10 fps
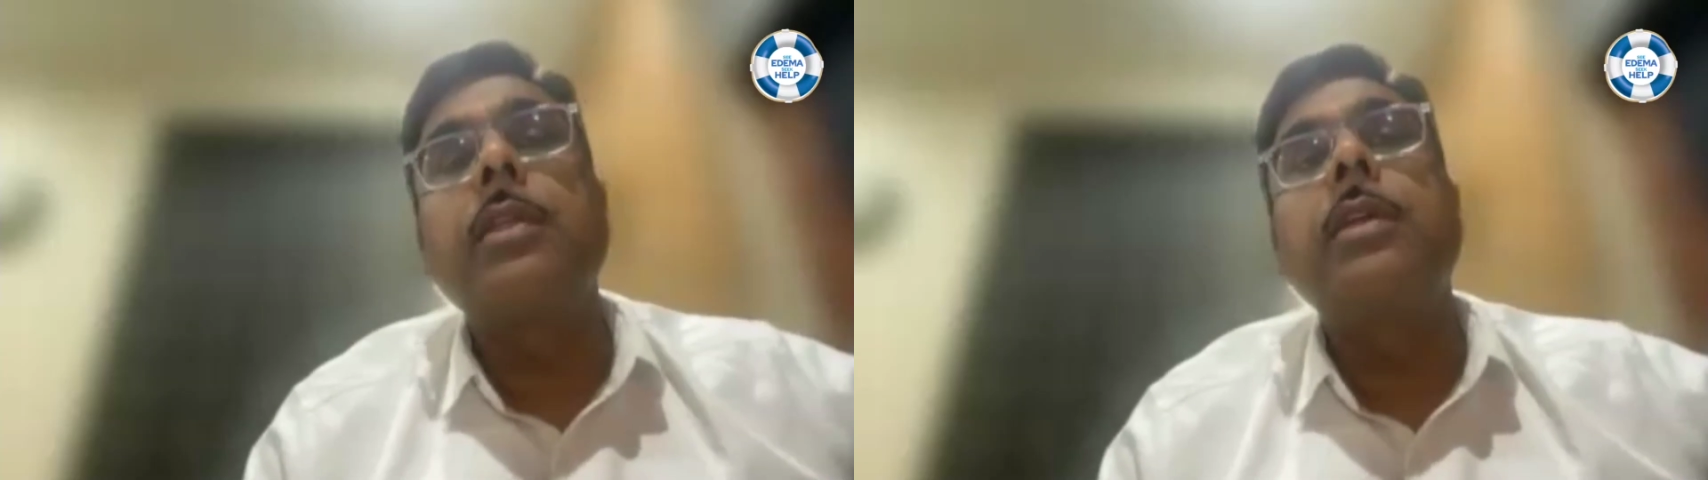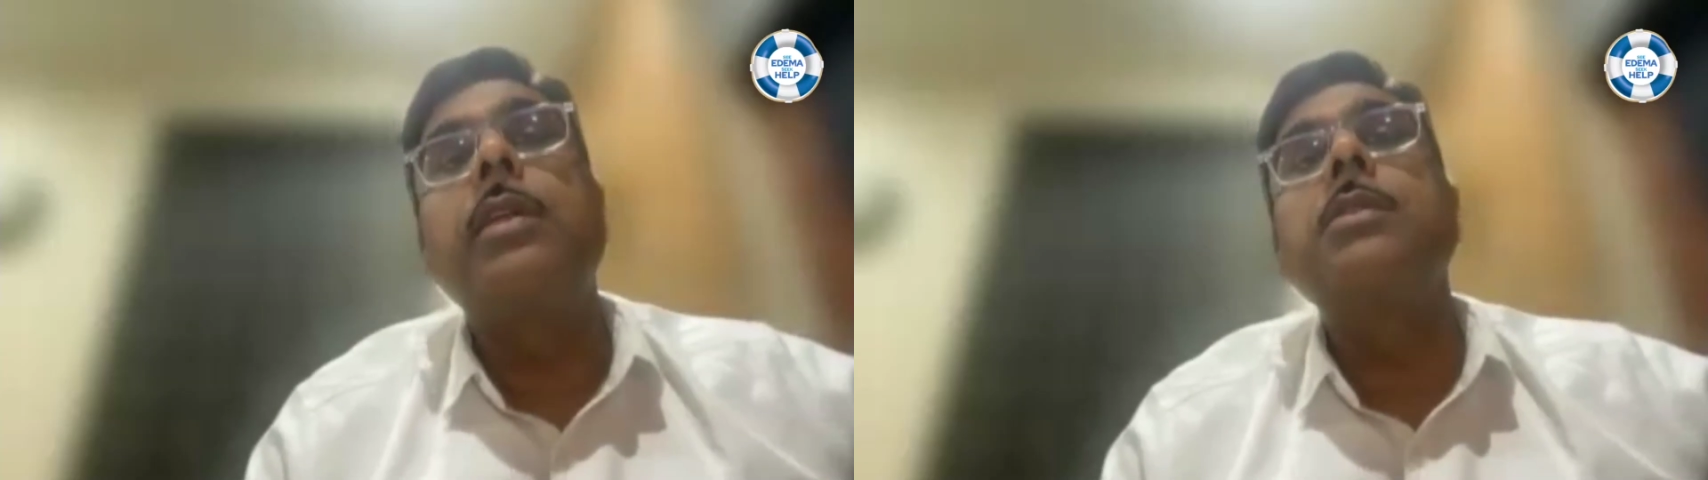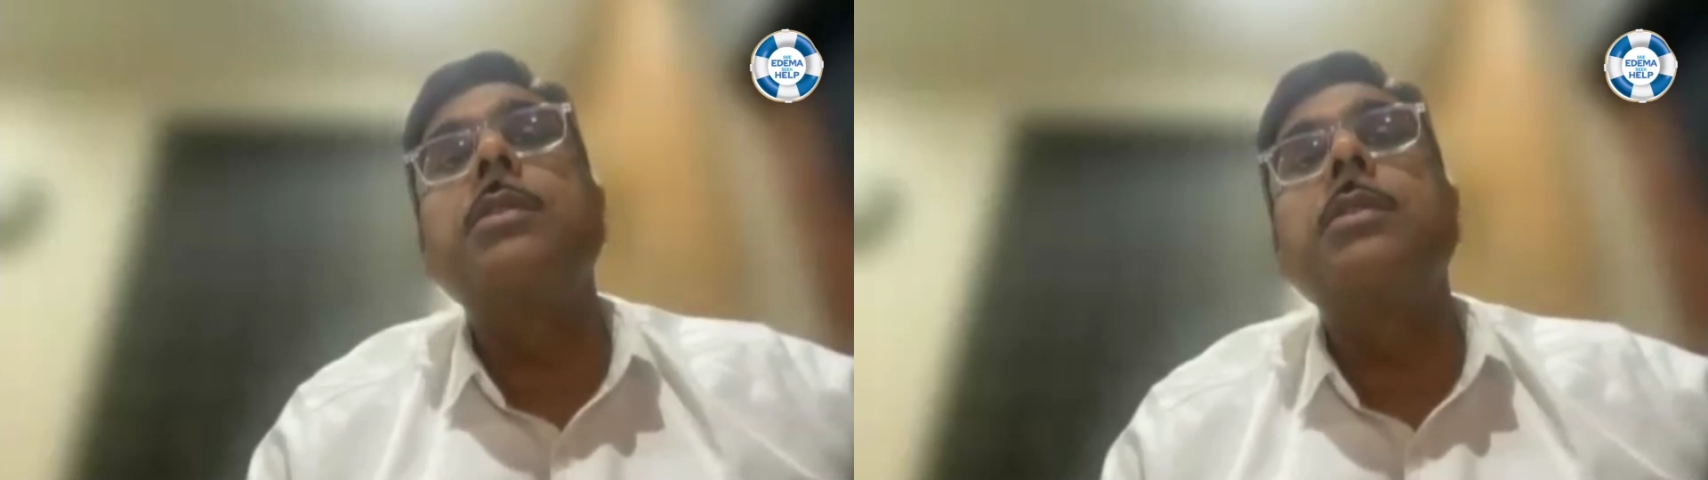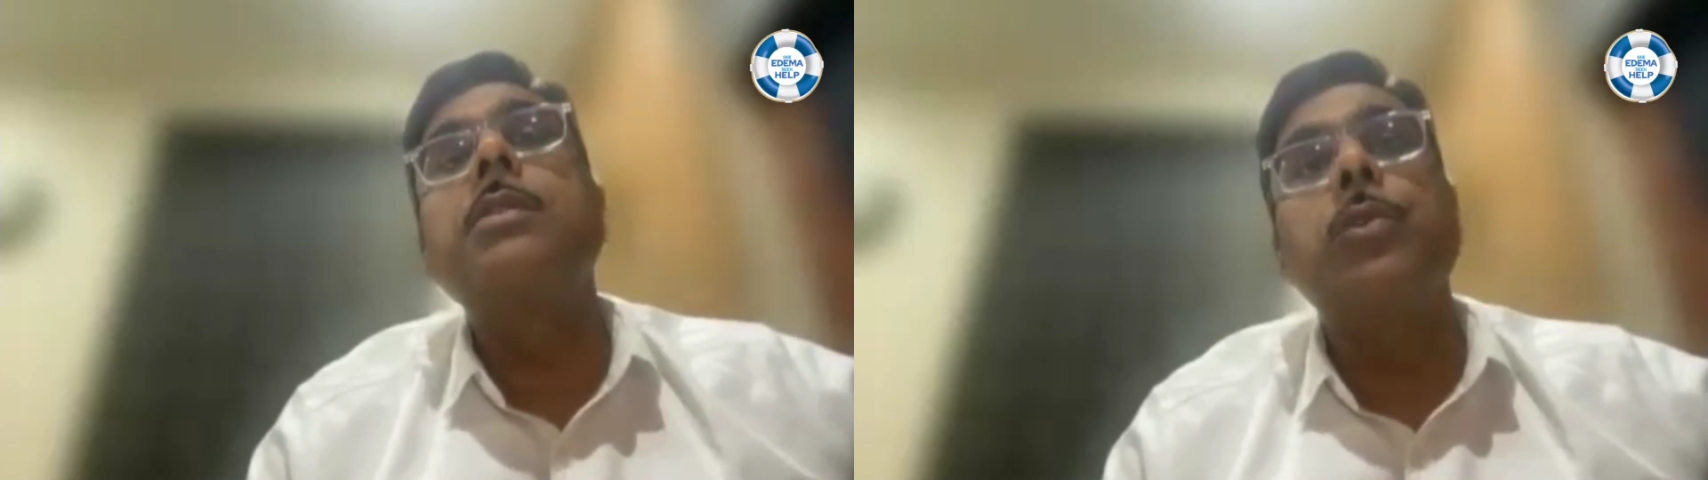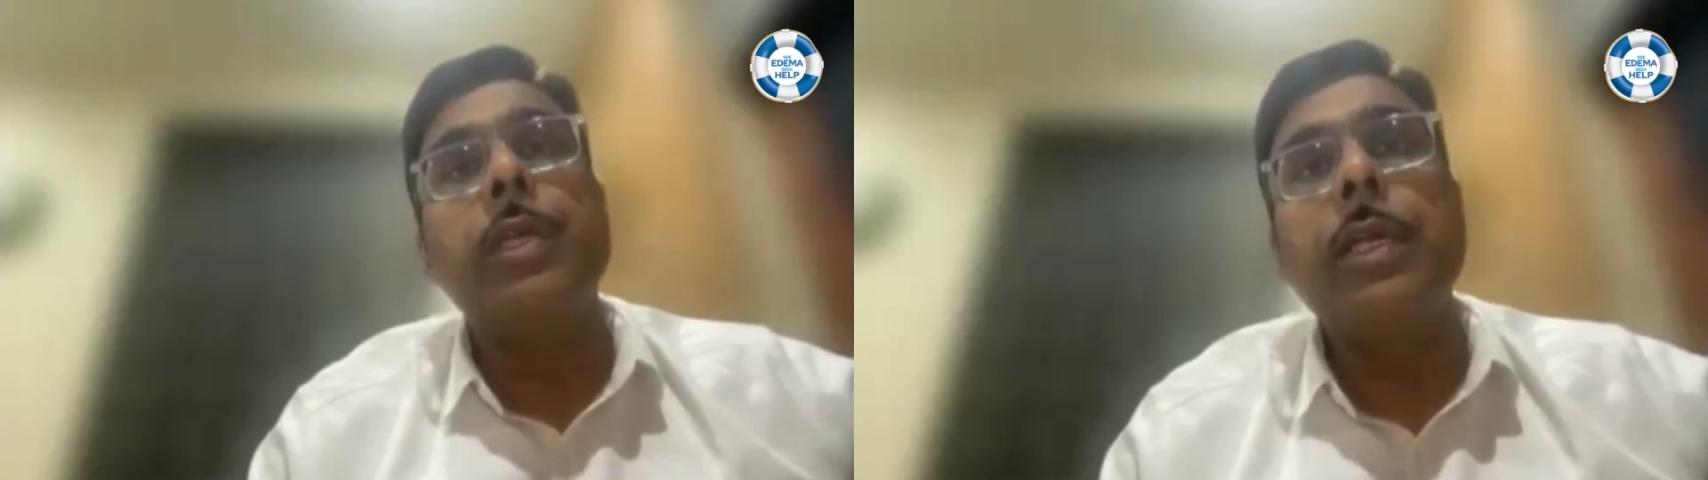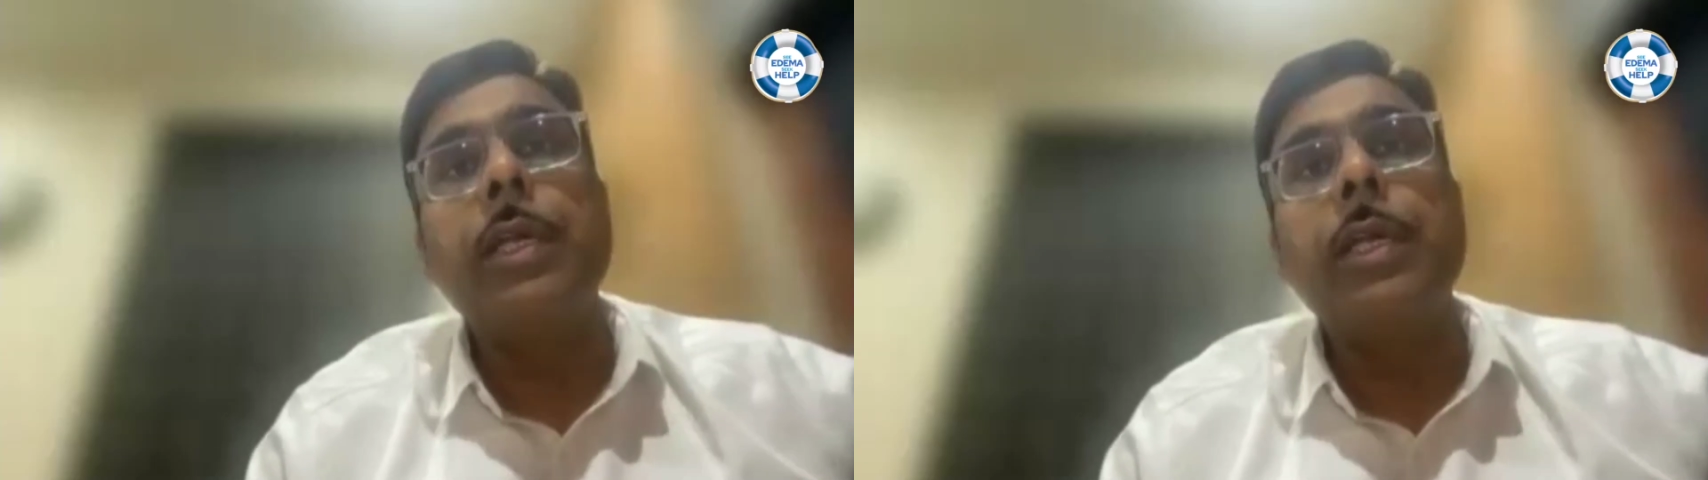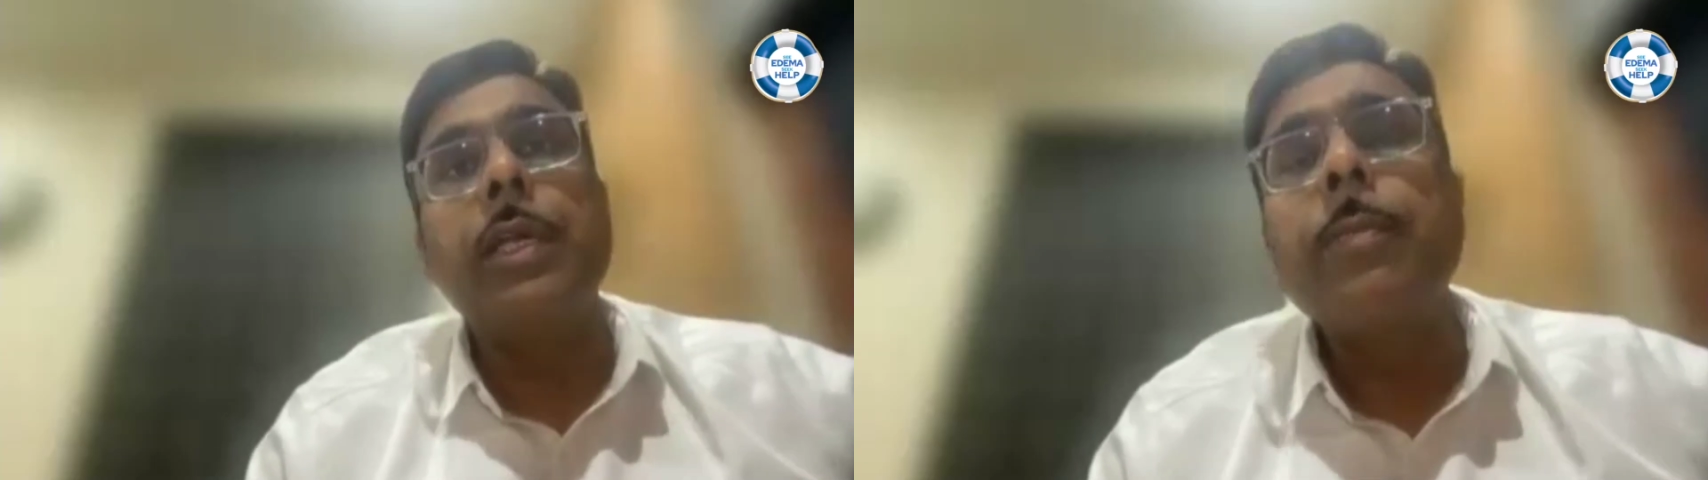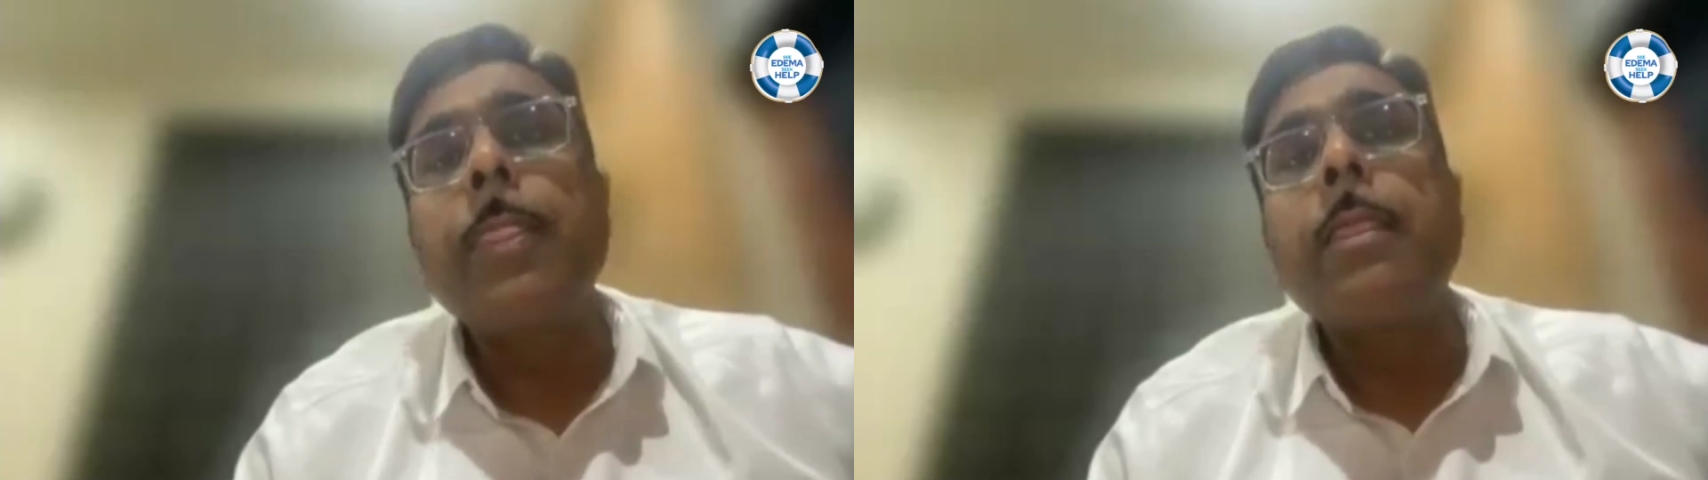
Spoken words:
whether it is unilateral,